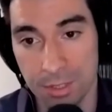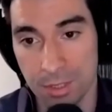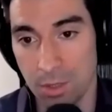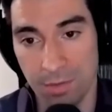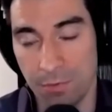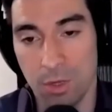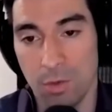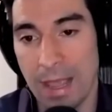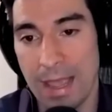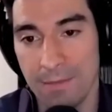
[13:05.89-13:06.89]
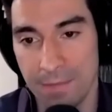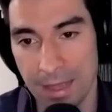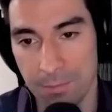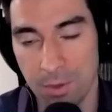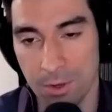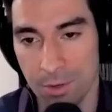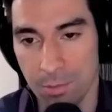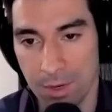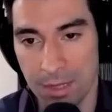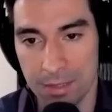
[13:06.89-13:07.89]
So if you don't have that part of your
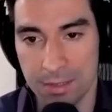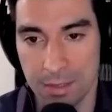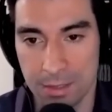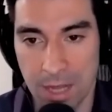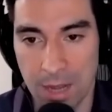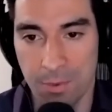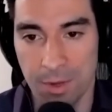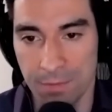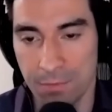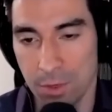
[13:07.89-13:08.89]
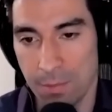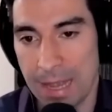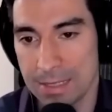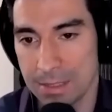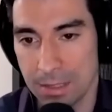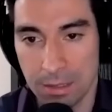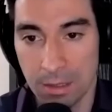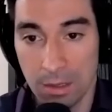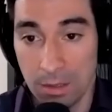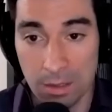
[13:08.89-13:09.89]
brain that's that's operating at full capacity,
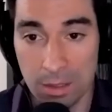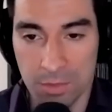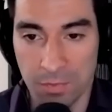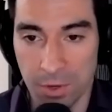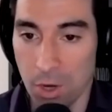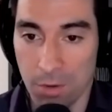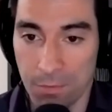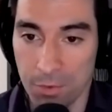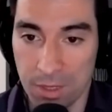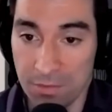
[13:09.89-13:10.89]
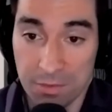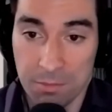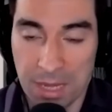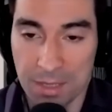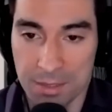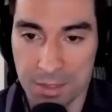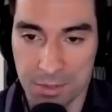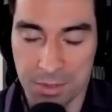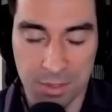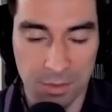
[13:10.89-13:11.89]
it's very hard for you to even make a
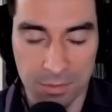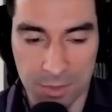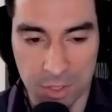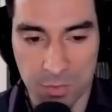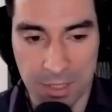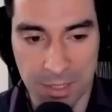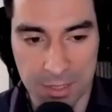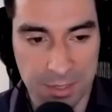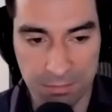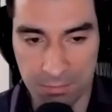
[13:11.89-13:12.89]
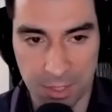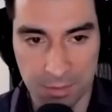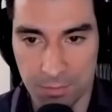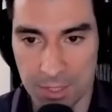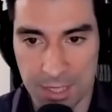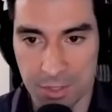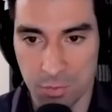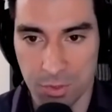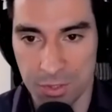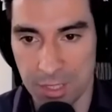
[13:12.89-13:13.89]
decision. So just because you know
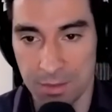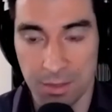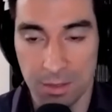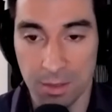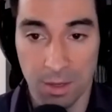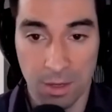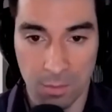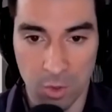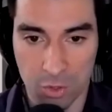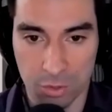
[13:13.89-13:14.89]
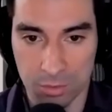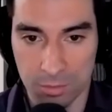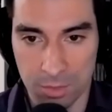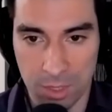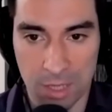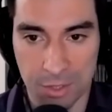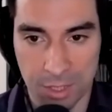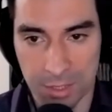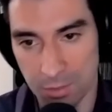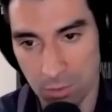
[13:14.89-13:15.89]
residential real estate, their emotional
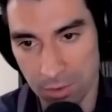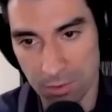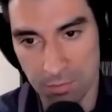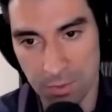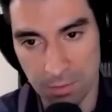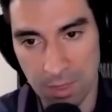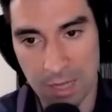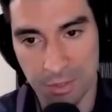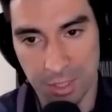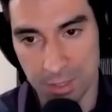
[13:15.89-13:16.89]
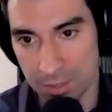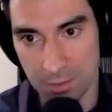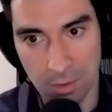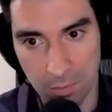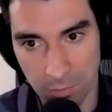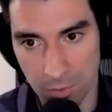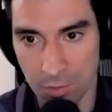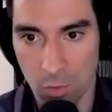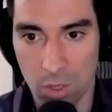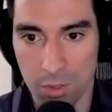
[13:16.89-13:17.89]
logic is, or their their logic is, oh well,
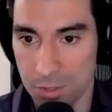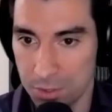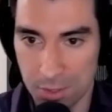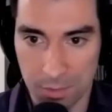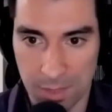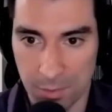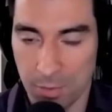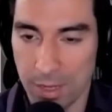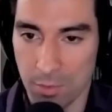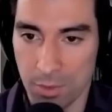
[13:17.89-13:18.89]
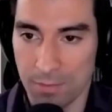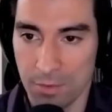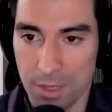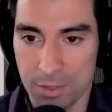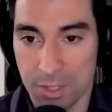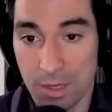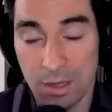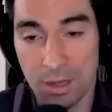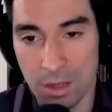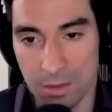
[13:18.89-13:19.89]
the walls, you know, maybe red or whatever else.
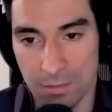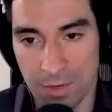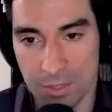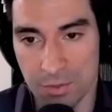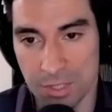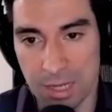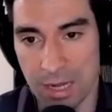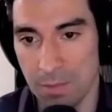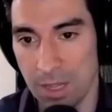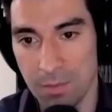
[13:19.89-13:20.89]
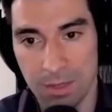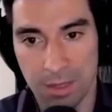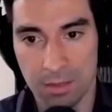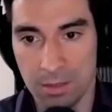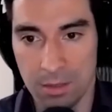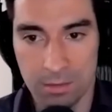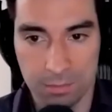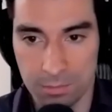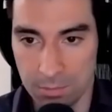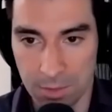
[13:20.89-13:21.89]
On the investor side, it may be that you know
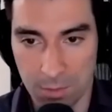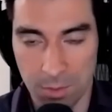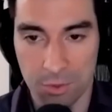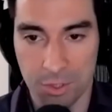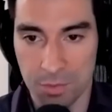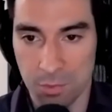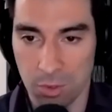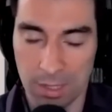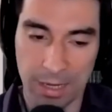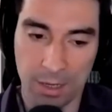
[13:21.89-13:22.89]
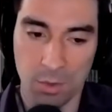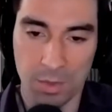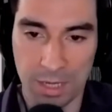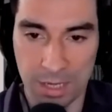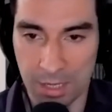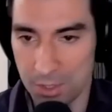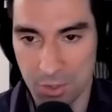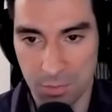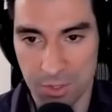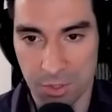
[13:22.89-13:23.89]
their emotions more like, oh, we need to get a
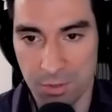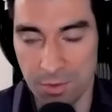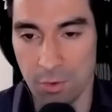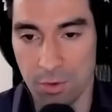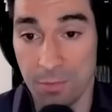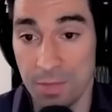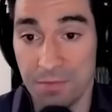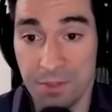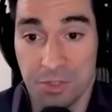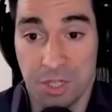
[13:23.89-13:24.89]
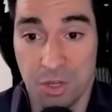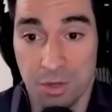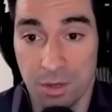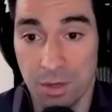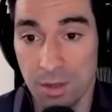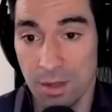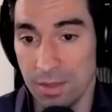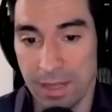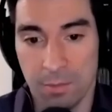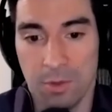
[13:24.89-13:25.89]
certain return in order for me to feel secure,
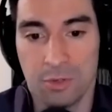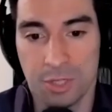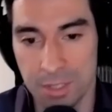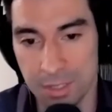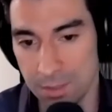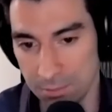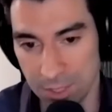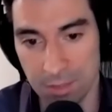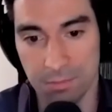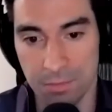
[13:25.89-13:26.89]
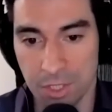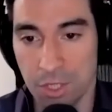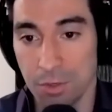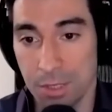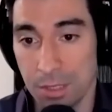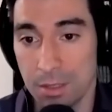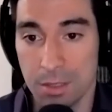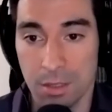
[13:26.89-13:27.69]
and that emotion is you know security.